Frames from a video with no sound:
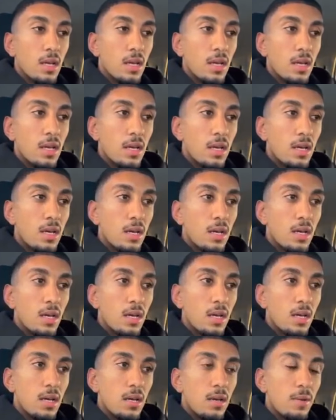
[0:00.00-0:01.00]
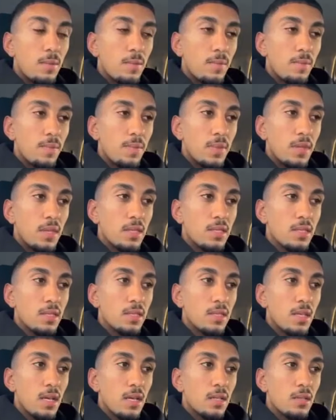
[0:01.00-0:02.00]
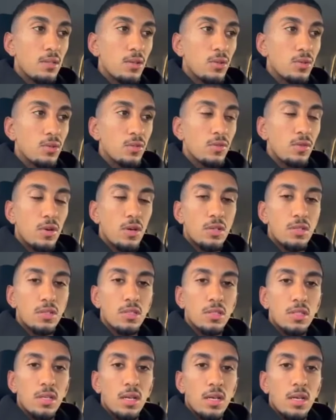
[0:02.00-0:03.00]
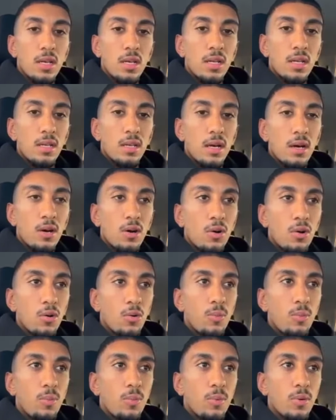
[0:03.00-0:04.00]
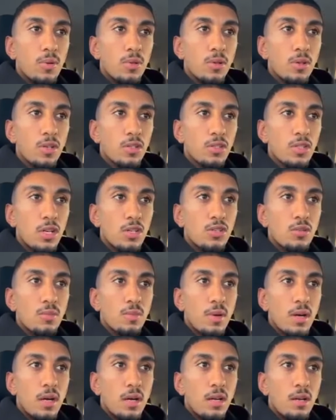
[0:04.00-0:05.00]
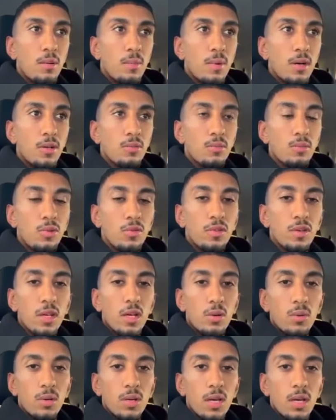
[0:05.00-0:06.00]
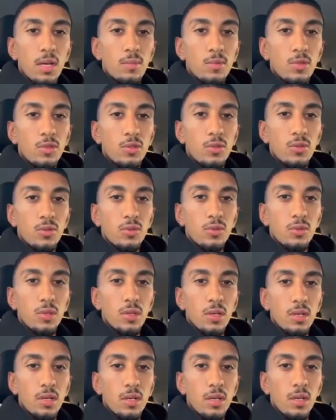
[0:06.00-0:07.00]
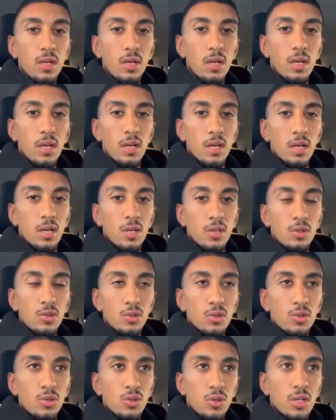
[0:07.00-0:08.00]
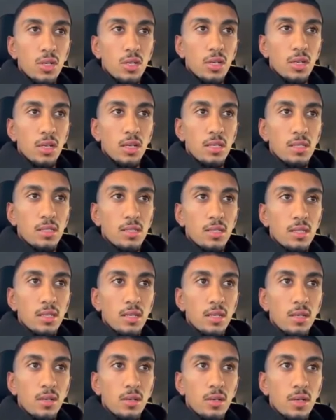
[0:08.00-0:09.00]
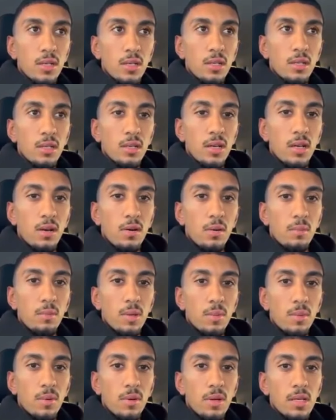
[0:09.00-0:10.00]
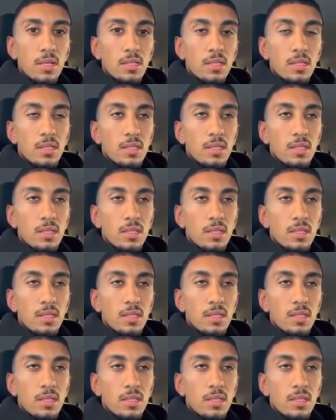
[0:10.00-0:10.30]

a sad news for us, and I hope you can change your mind about moving our game to Jordan against the United Arab Emirates.